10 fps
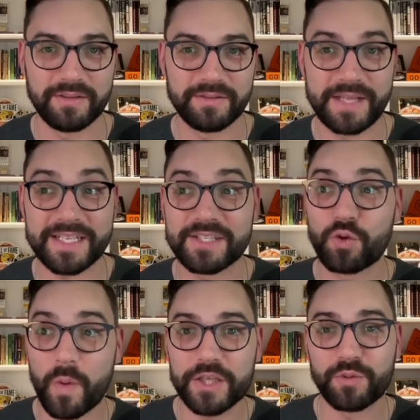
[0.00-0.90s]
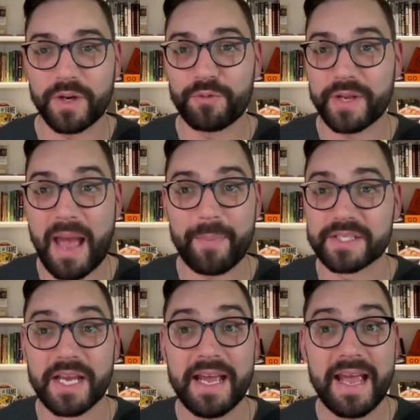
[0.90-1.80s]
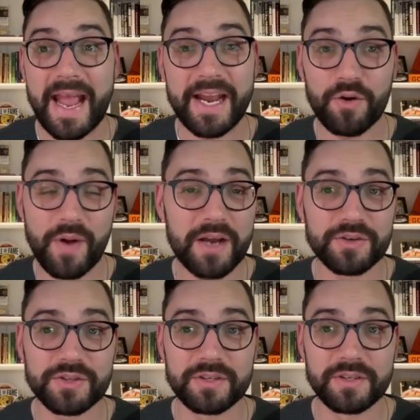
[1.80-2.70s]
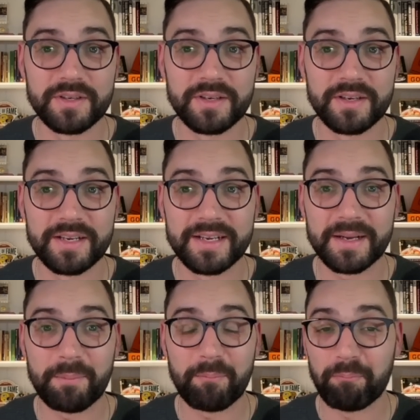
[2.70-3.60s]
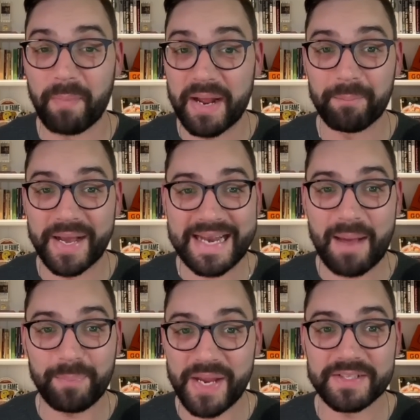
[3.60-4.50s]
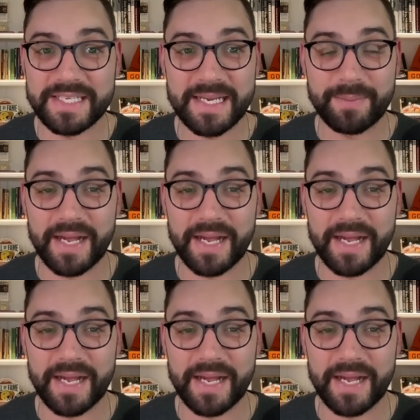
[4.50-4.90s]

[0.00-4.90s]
That's 2023 cap hits. And Aaron Rodgers might not be on the team.